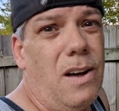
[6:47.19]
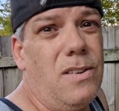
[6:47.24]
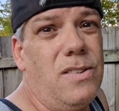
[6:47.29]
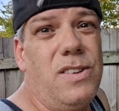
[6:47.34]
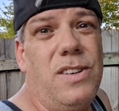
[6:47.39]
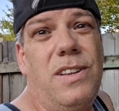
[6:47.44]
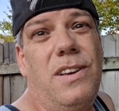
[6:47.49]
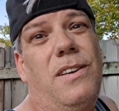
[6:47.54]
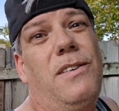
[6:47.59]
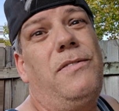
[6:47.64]
and
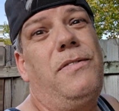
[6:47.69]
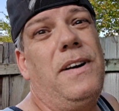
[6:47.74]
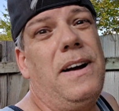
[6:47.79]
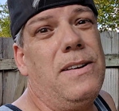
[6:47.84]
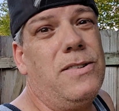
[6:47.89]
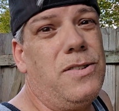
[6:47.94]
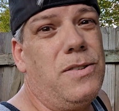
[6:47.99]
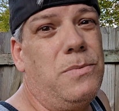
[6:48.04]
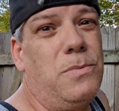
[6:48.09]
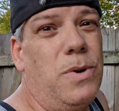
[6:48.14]
still
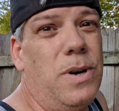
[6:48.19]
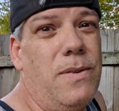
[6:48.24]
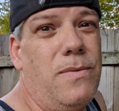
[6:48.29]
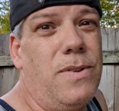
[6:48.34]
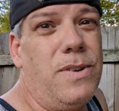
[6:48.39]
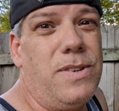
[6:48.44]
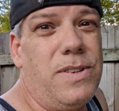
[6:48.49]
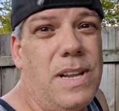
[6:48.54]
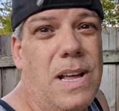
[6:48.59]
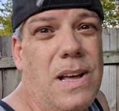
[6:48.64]
found some river
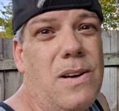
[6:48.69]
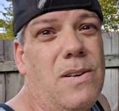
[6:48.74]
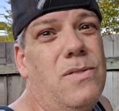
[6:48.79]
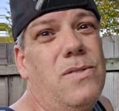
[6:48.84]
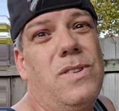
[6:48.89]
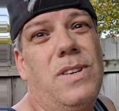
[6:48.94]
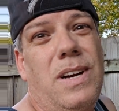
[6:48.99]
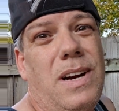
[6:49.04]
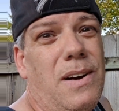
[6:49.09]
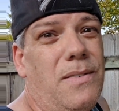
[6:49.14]

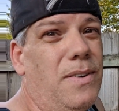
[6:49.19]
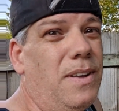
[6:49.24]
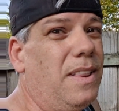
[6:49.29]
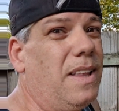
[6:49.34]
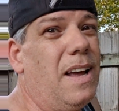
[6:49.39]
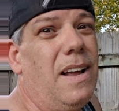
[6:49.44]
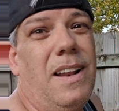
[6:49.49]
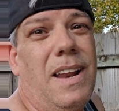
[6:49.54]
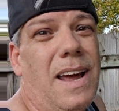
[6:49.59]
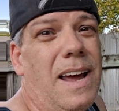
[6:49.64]
stones and
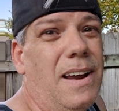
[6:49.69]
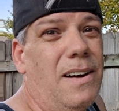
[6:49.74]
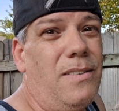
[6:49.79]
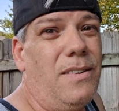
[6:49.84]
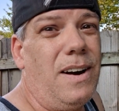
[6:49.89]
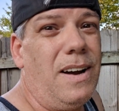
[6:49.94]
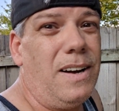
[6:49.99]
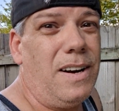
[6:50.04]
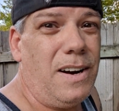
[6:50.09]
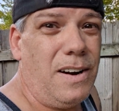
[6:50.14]
everything laying
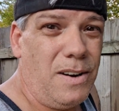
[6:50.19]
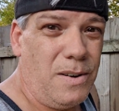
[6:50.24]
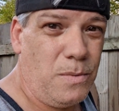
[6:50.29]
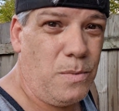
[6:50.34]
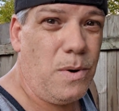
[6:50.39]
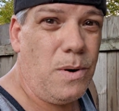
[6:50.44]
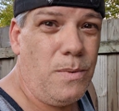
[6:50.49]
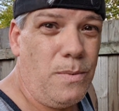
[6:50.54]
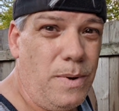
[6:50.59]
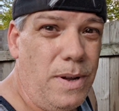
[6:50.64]
around there to
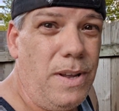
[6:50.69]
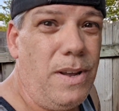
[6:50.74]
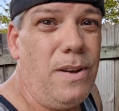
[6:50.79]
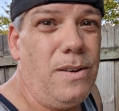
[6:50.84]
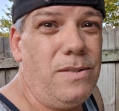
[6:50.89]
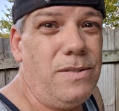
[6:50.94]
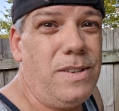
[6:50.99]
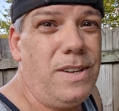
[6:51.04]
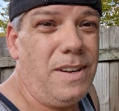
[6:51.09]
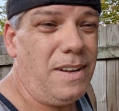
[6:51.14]
where we
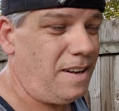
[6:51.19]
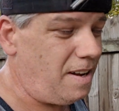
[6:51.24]
used it.